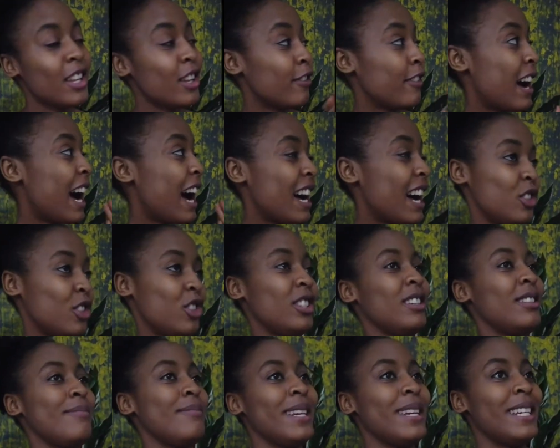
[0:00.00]
you've
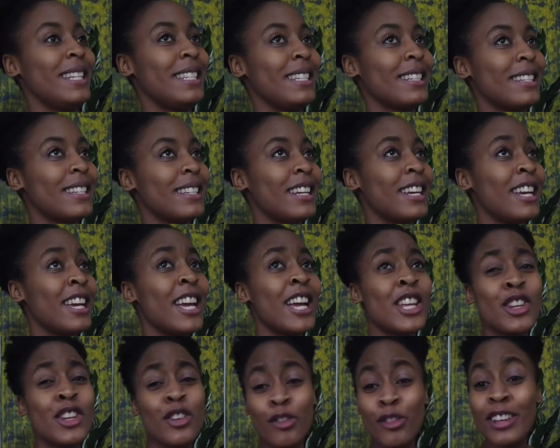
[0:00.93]
actually made it.
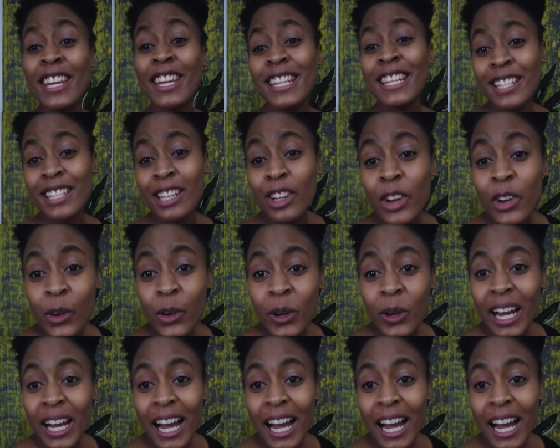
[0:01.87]
You've hit a goal,